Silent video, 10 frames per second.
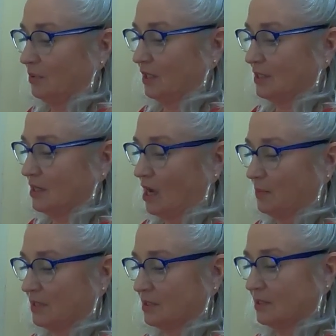Billy
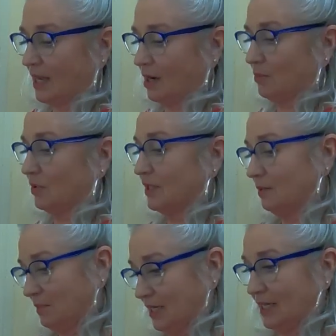Thomas,
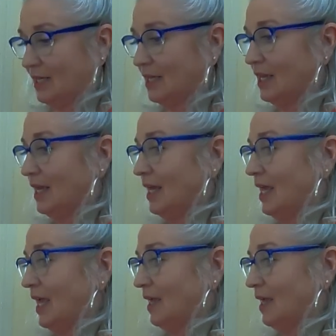Amberly, me,